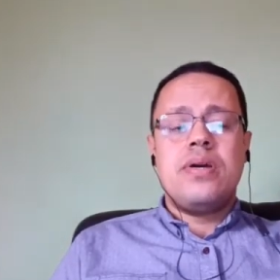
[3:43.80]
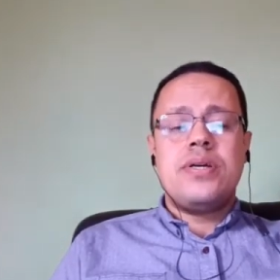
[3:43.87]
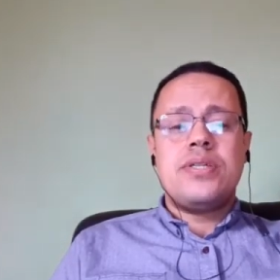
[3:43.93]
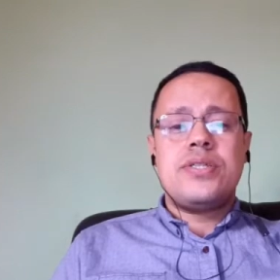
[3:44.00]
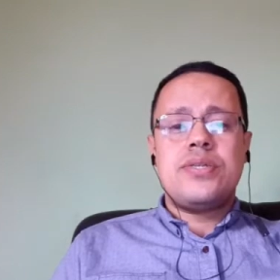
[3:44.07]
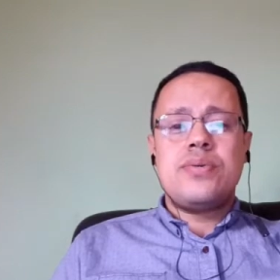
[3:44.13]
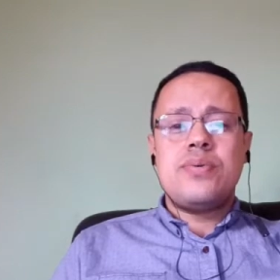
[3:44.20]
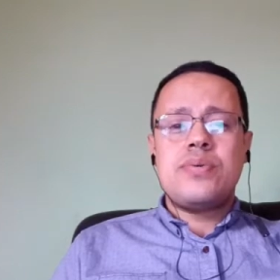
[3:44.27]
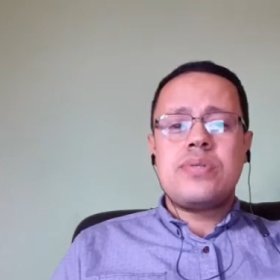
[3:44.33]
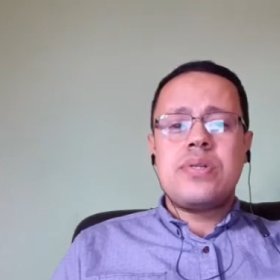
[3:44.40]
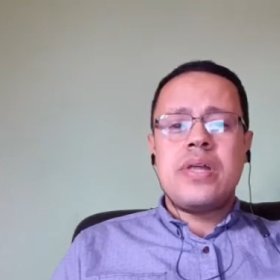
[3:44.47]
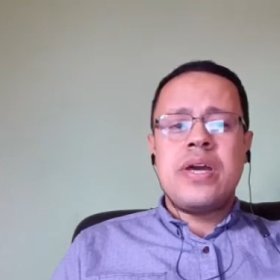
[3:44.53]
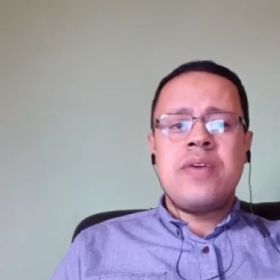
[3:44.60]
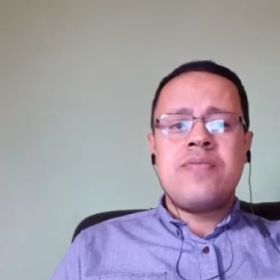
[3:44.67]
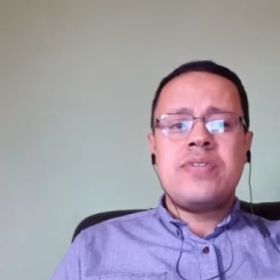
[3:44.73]
Two
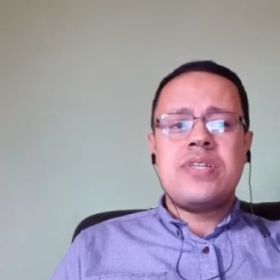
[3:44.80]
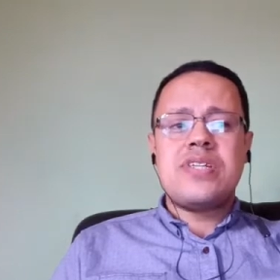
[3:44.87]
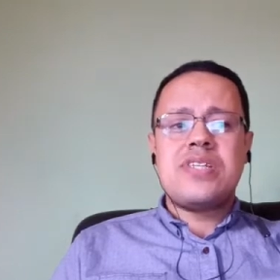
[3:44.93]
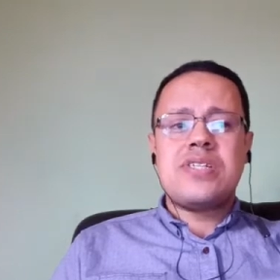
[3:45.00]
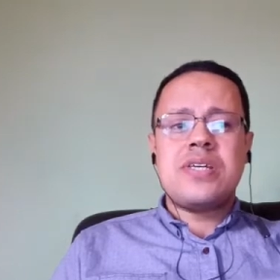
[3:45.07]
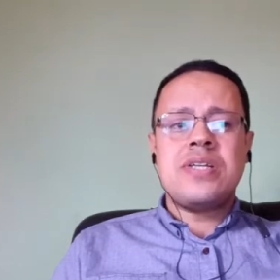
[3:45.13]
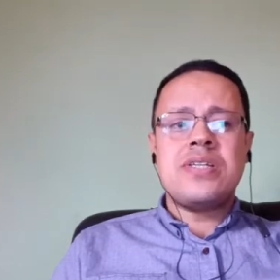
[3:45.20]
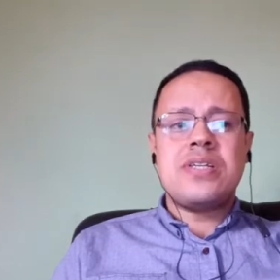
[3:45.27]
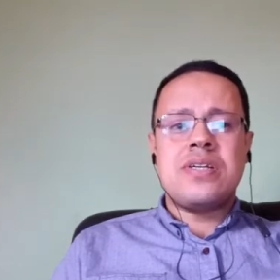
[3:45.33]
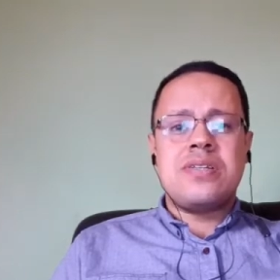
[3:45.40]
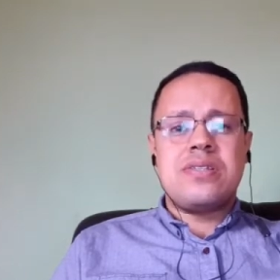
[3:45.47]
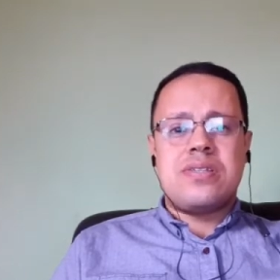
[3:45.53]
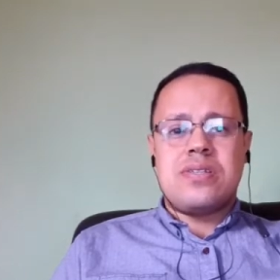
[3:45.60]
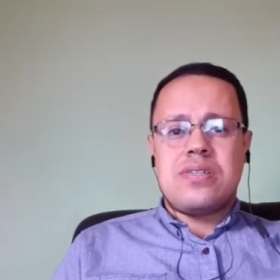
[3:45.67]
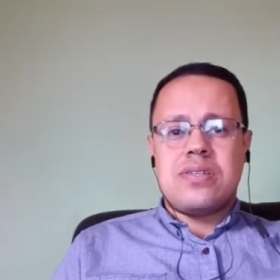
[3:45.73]
slave
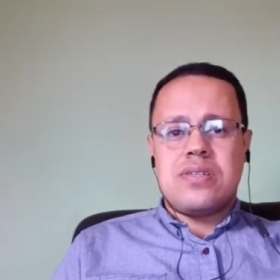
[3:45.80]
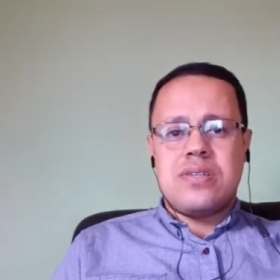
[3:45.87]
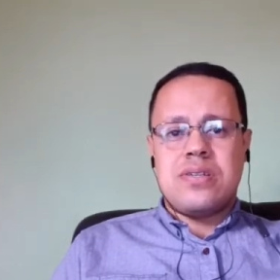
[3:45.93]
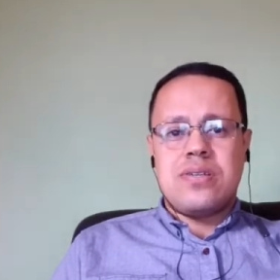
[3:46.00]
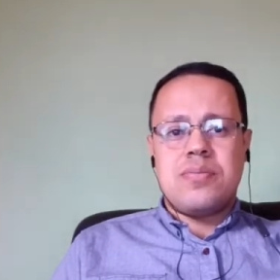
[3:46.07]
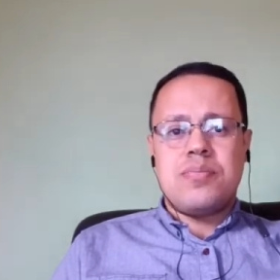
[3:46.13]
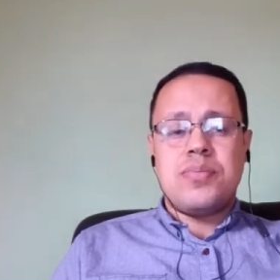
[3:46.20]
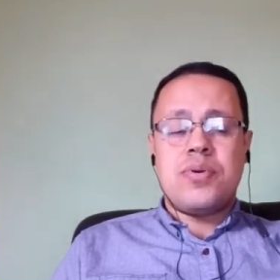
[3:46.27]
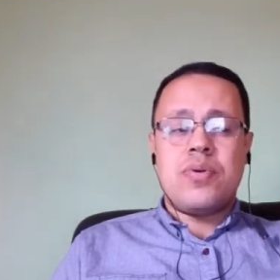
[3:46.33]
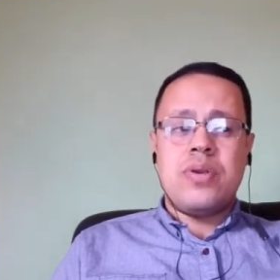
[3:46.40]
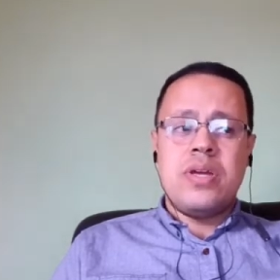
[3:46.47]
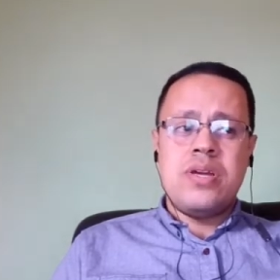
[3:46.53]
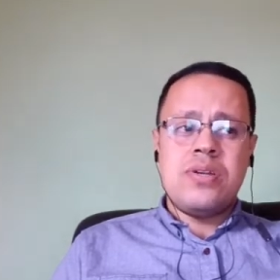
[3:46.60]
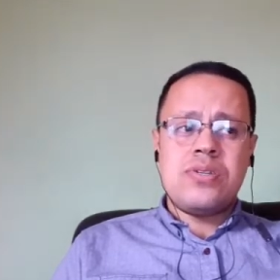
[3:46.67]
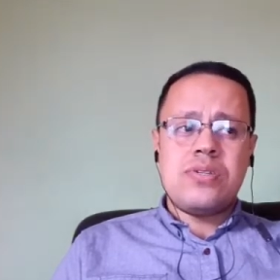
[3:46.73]
descendants,
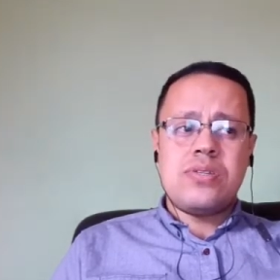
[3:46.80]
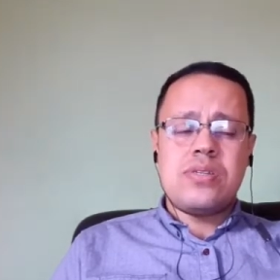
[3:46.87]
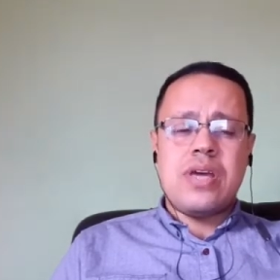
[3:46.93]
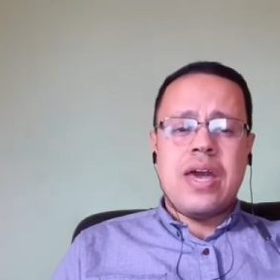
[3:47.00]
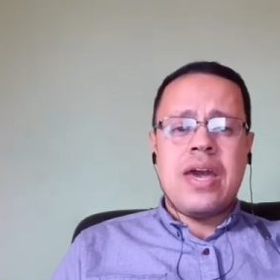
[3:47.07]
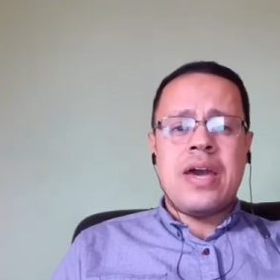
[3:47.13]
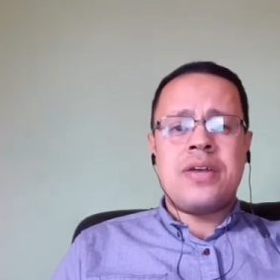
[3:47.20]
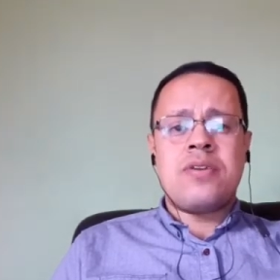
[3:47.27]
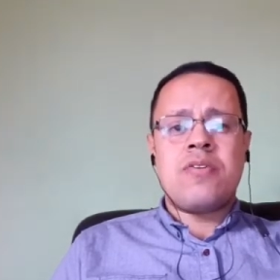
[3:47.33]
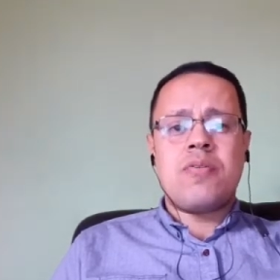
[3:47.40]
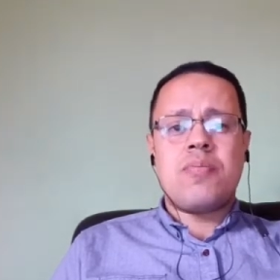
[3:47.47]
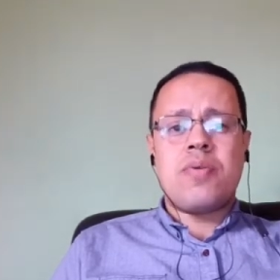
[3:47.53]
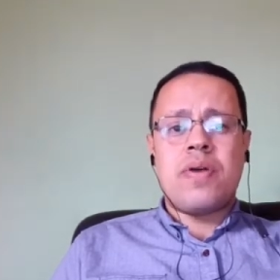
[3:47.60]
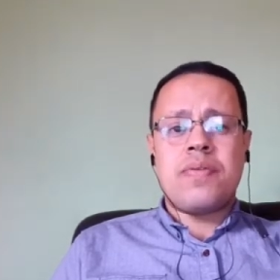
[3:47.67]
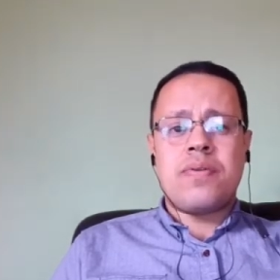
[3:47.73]
Bernice and her
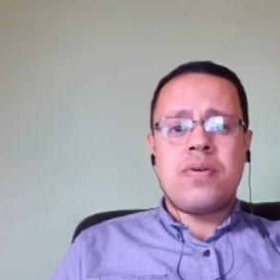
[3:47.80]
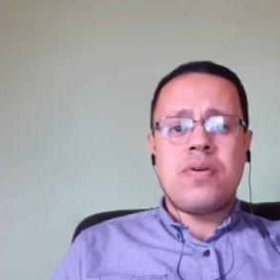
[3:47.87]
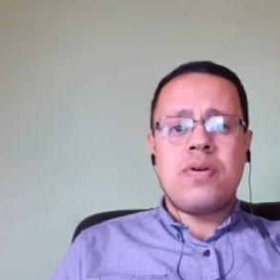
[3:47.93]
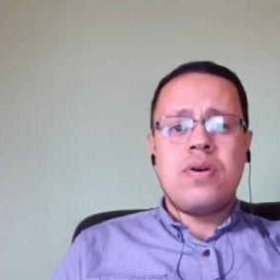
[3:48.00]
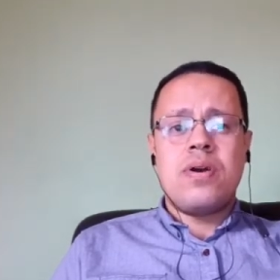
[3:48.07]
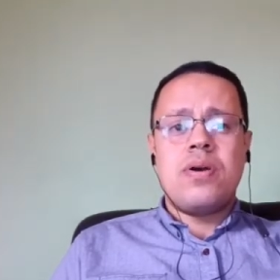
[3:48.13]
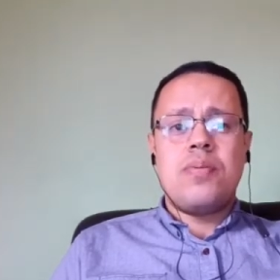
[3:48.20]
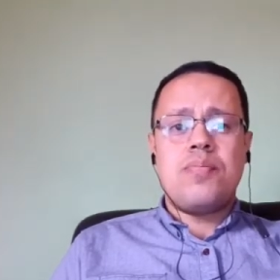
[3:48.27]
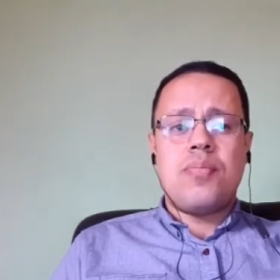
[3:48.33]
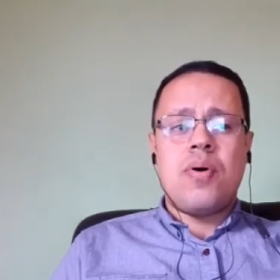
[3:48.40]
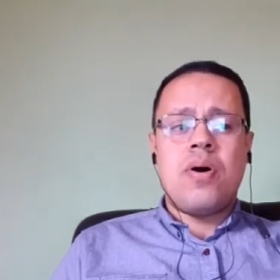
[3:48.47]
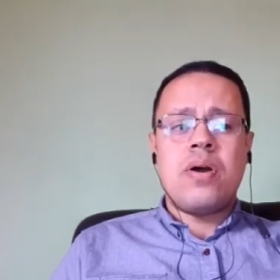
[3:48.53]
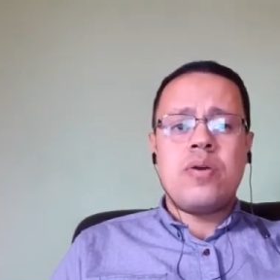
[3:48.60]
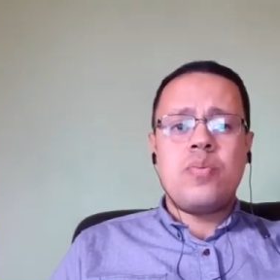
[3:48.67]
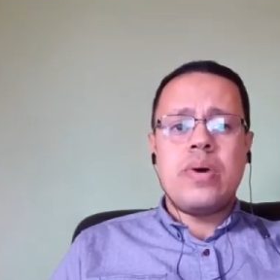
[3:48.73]
brother,
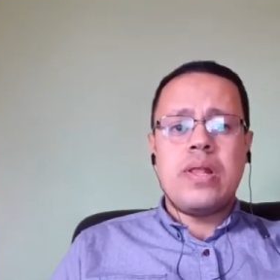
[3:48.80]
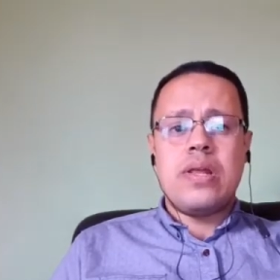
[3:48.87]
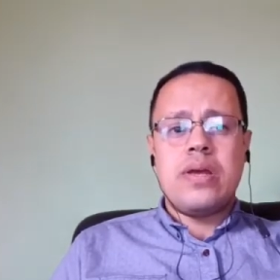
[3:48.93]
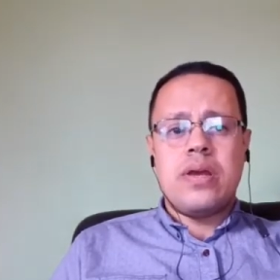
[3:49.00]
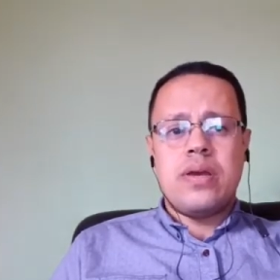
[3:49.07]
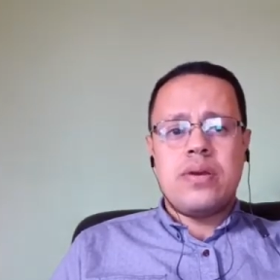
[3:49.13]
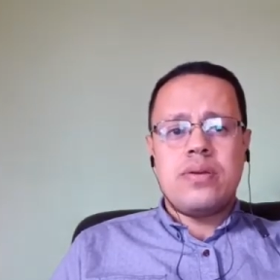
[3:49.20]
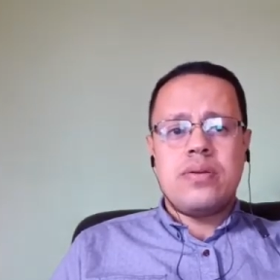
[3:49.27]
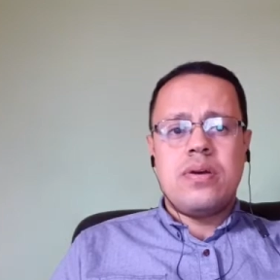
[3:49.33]
Boy Willie,